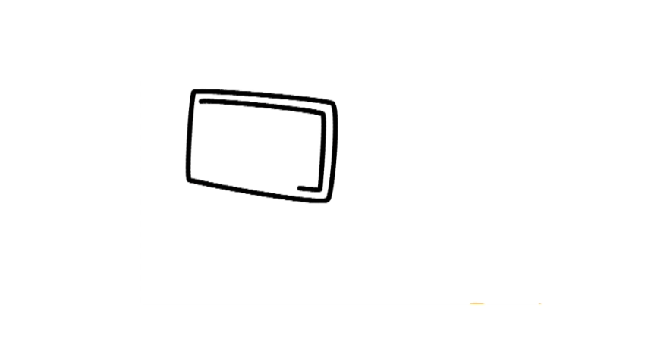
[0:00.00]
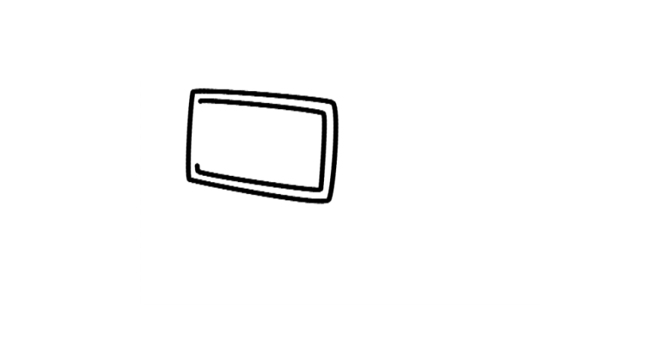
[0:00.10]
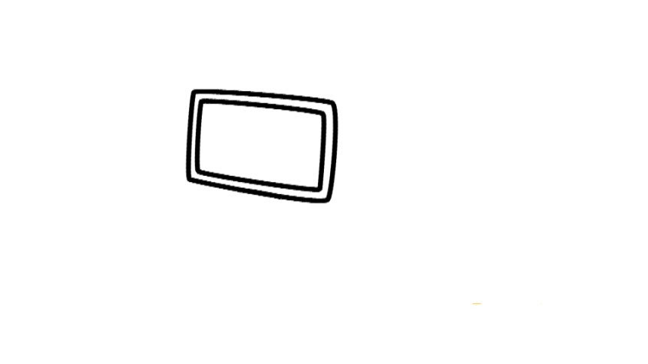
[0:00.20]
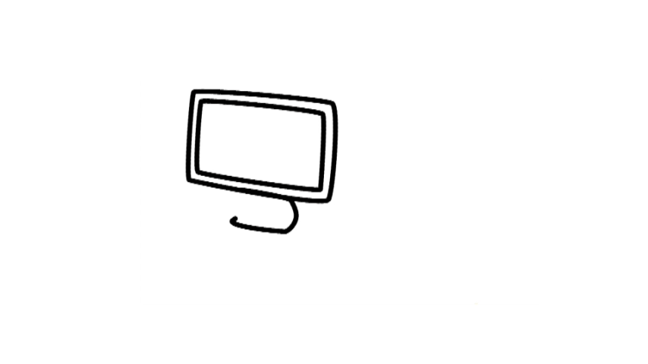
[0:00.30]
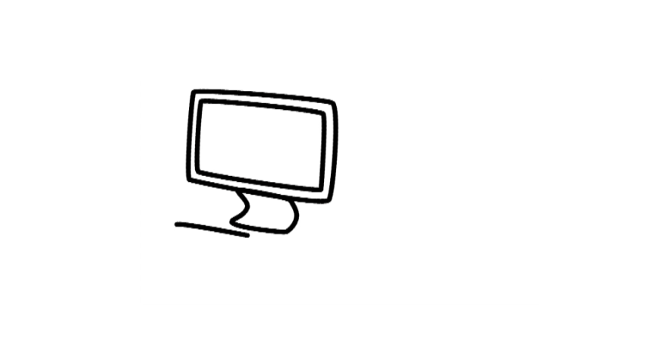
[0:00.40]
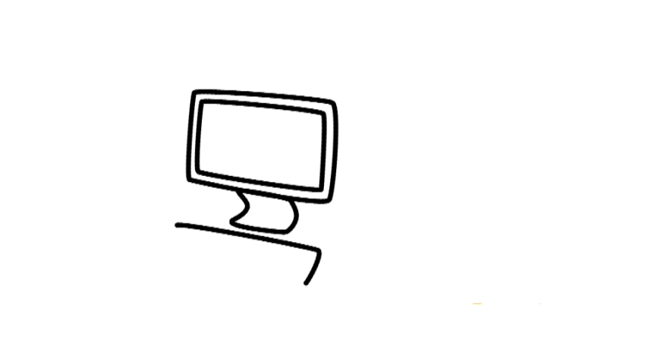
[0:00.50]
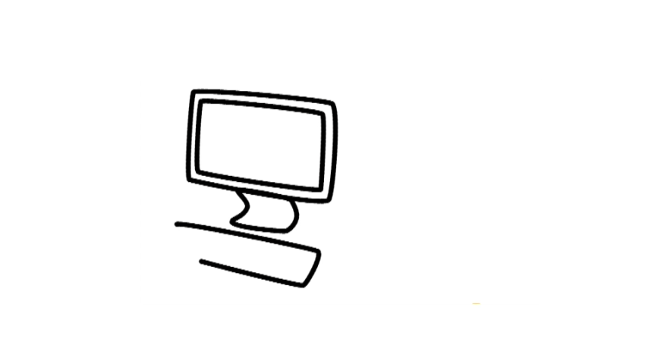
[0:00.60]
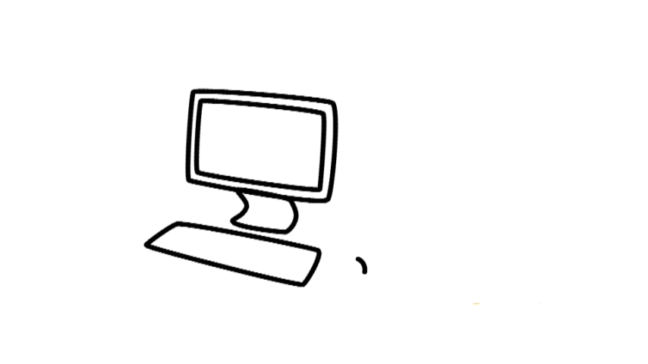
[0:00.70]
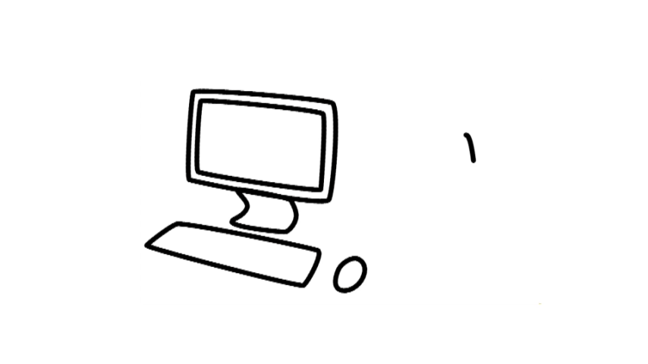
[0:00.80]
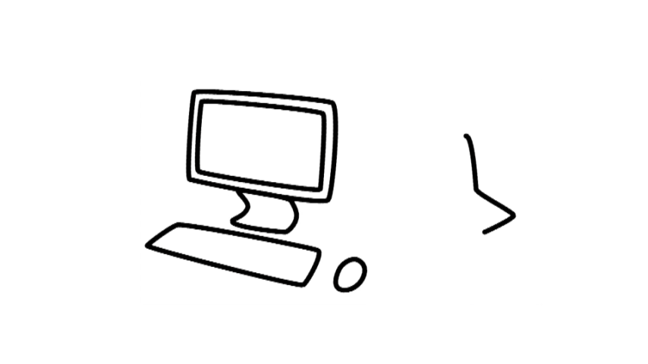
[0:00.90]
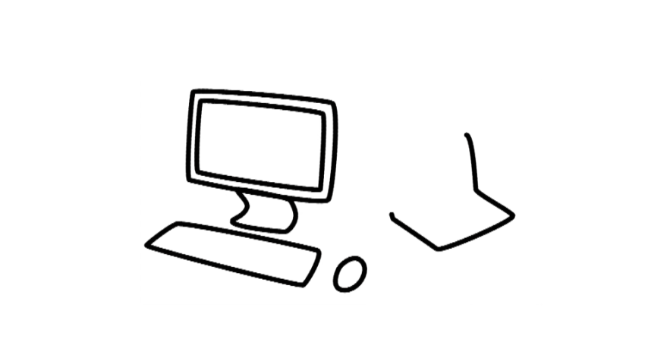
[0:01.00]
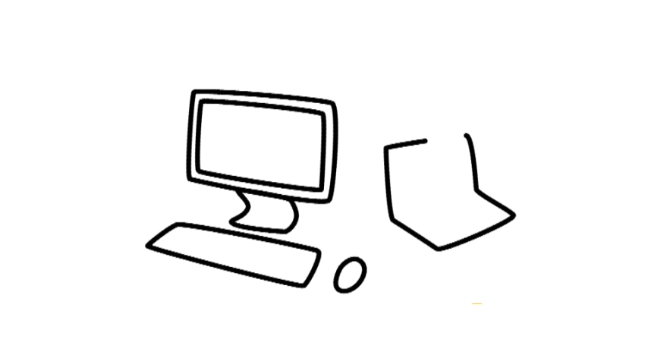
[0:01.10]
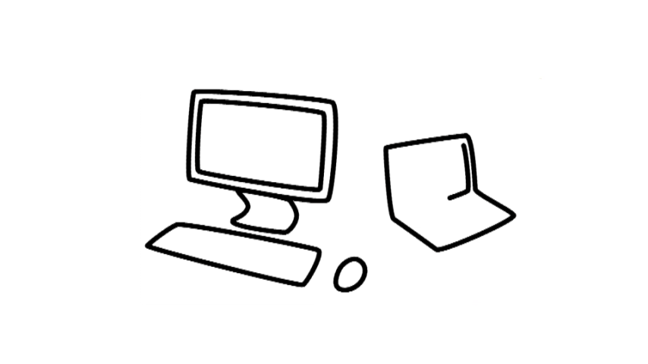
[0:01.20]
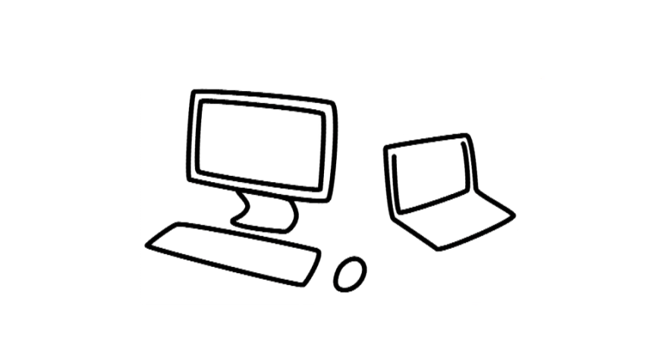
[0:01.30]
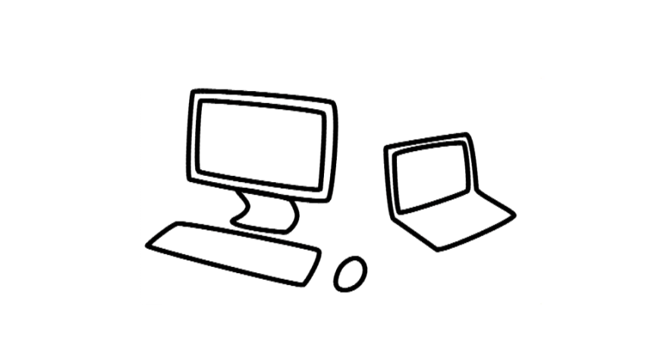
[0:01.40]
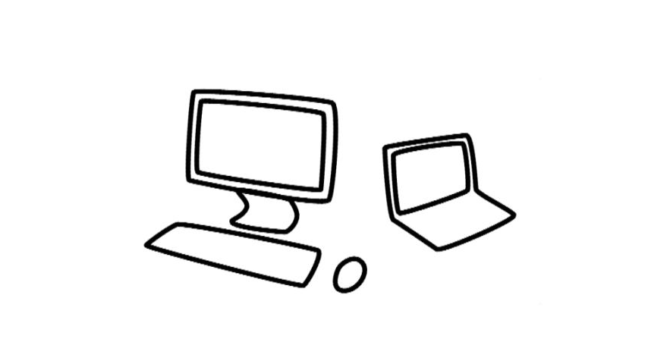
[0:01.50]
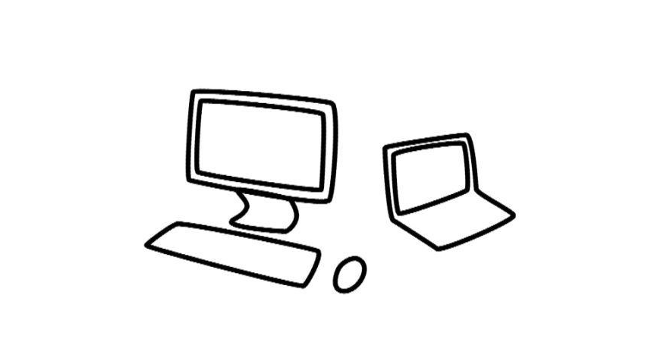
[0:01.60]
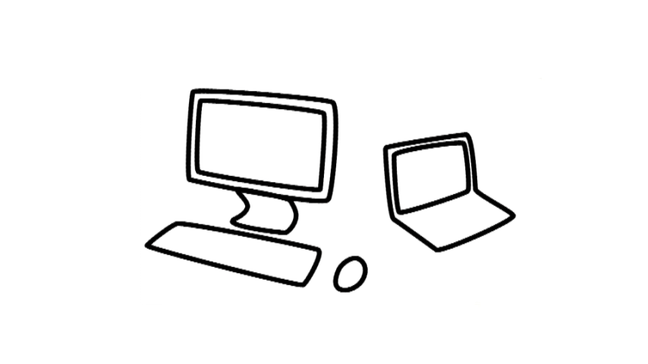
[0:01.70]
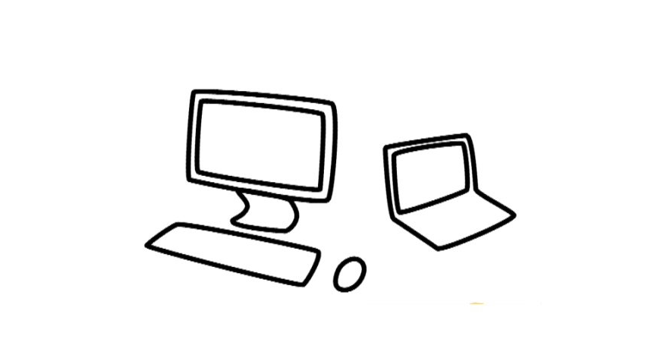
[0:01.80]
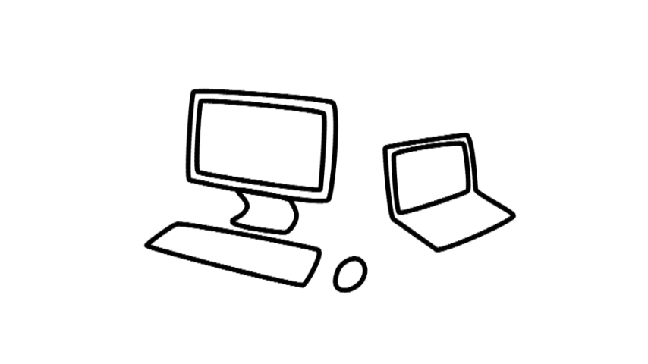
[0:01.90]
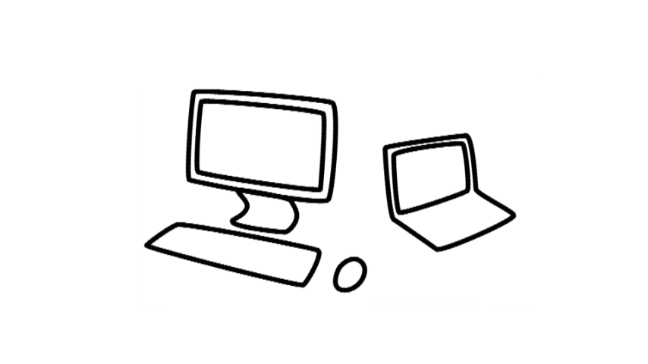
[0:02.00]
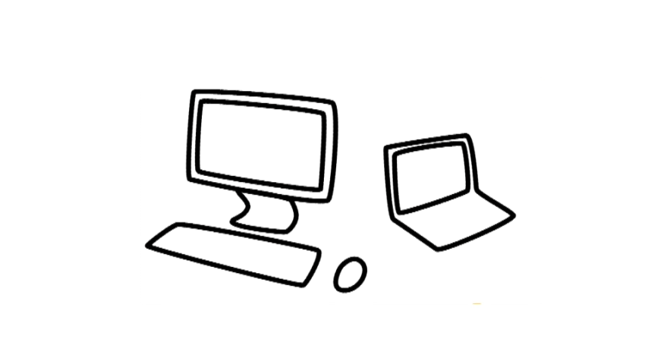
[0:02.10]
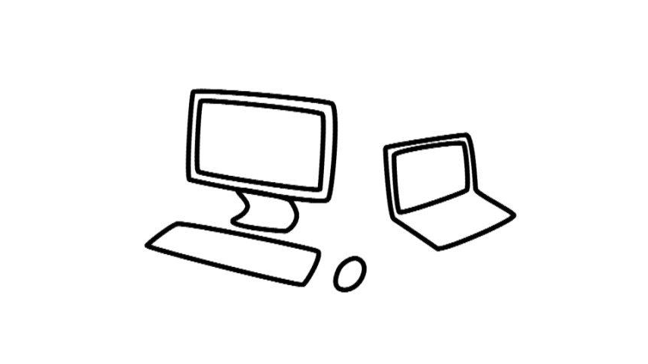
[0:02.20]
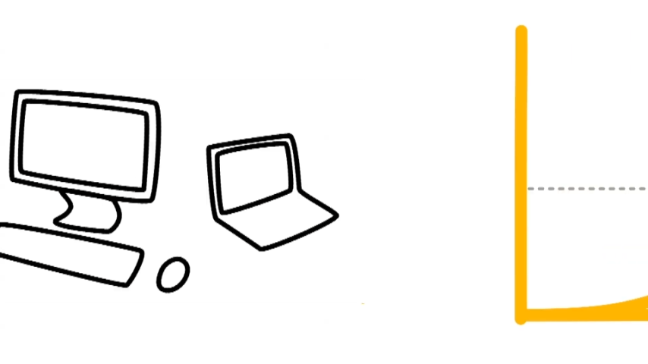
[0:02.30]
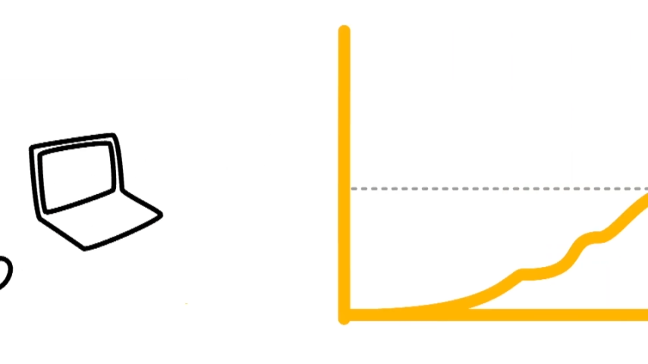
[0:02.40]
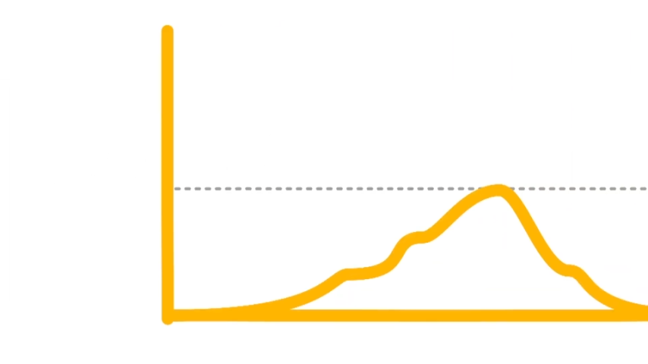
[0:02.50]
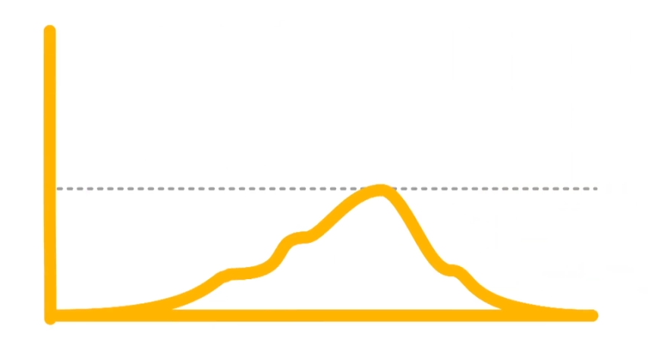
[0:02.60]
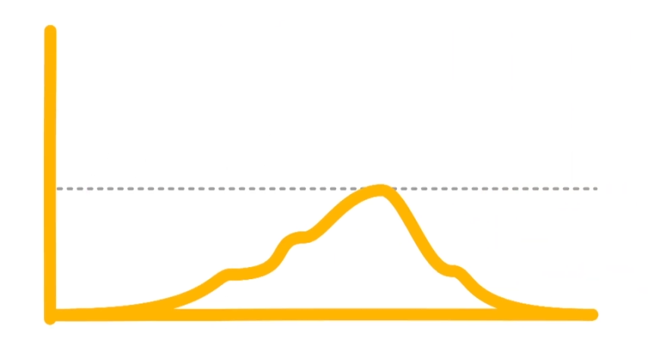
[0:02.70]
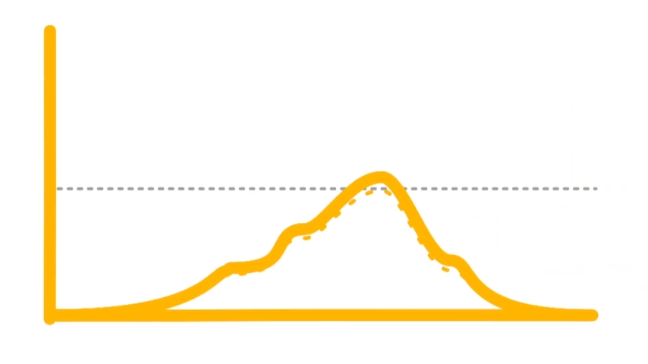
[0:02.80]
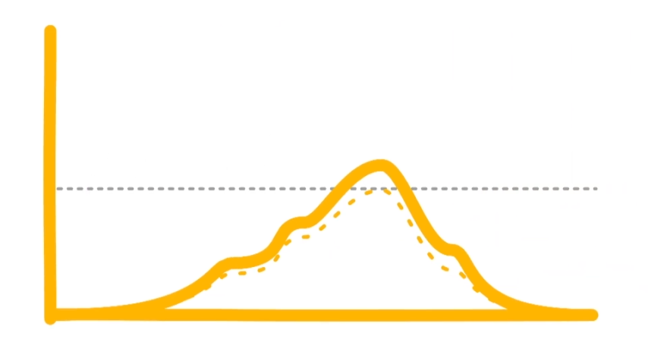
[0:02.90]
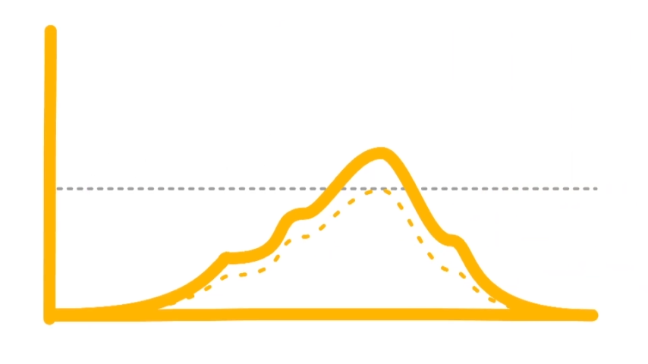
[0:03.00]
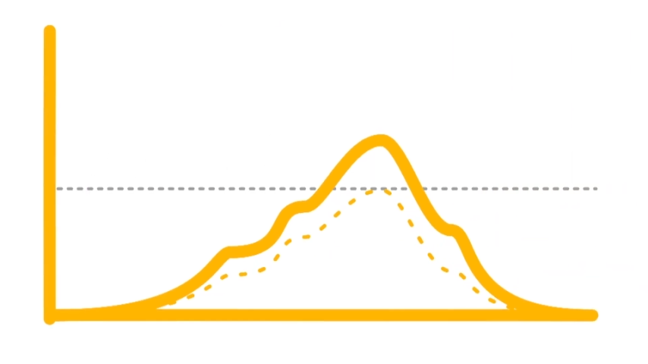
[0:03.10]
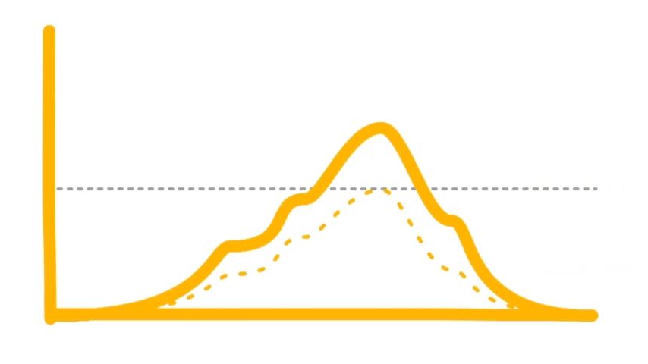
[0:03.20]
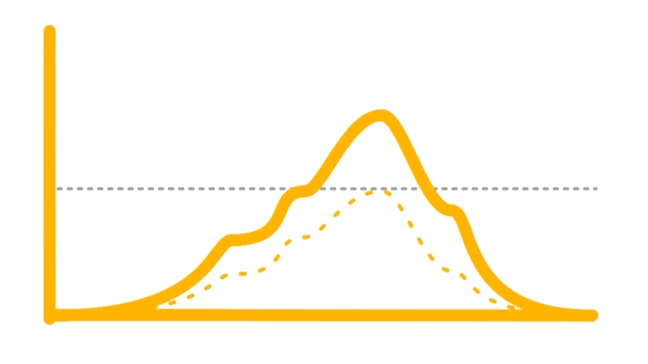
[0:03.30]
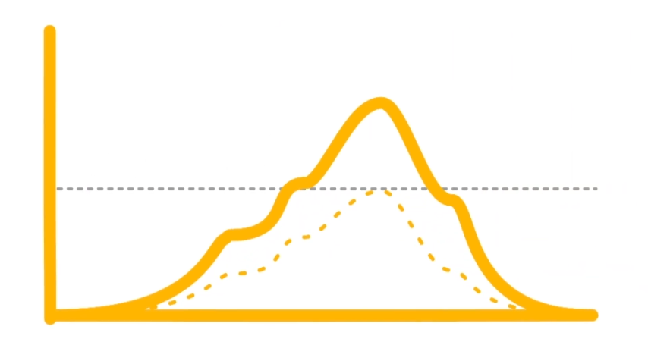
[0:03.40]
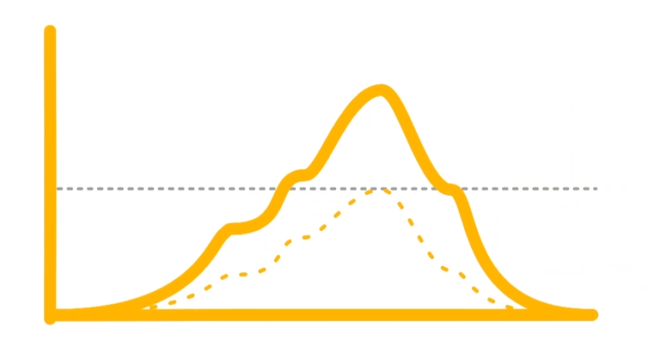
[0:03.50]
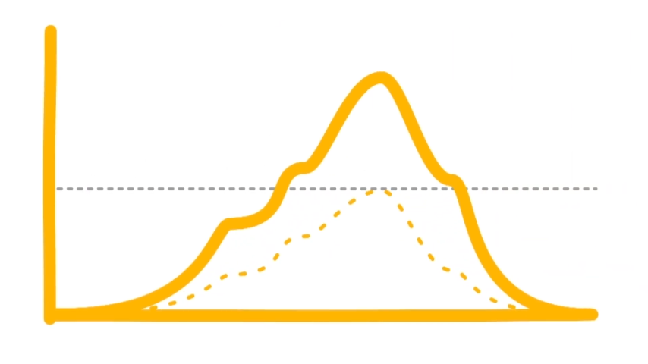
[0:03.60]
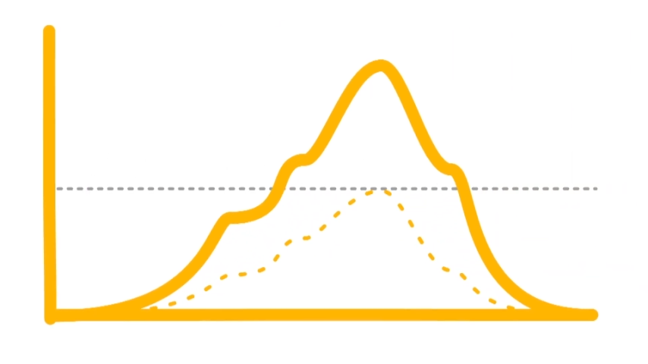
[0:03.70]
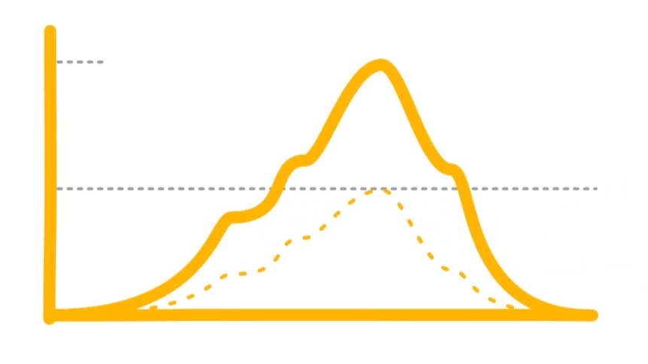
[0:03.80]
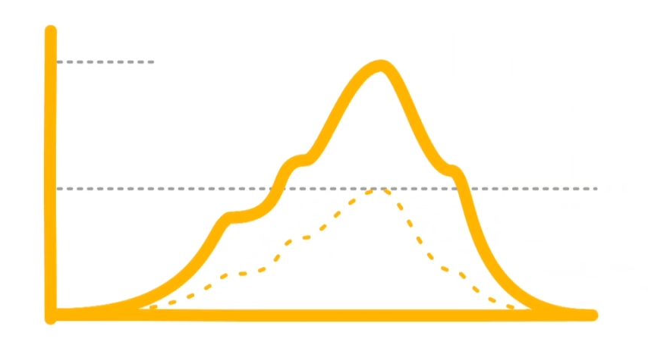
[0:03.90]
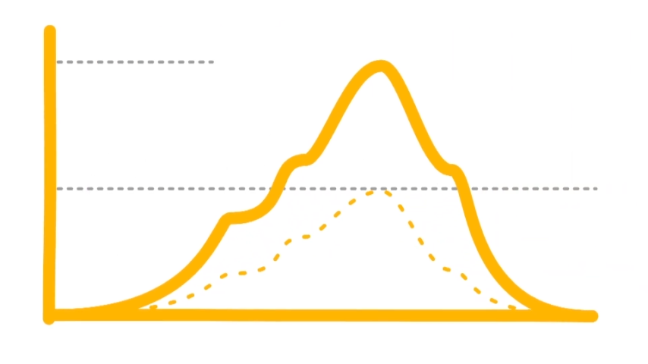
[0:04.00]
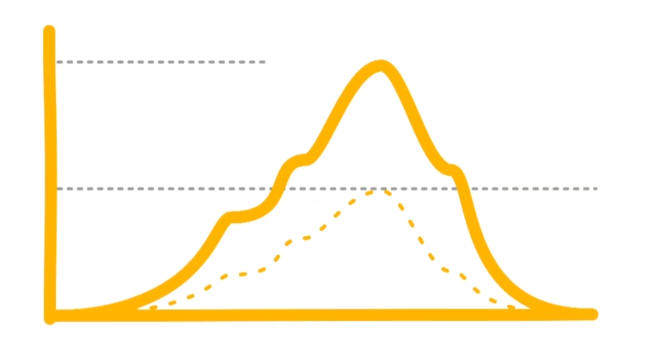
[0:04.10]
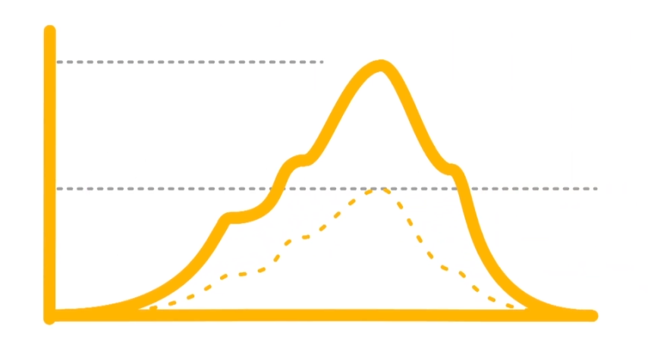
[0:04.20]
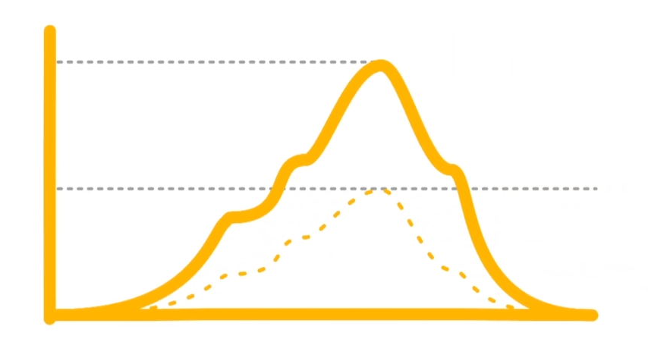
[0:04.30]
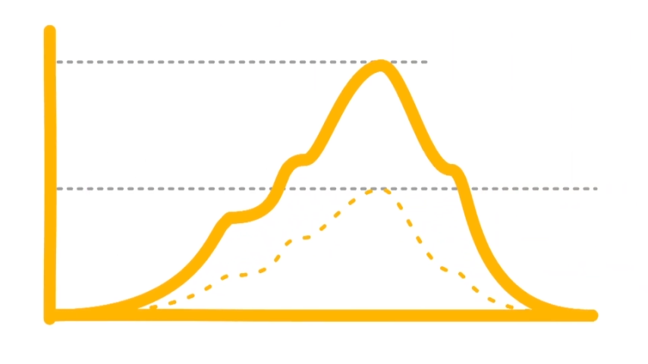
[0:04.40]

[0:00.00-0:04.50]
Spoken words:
No face is visible, so there are no lips to read.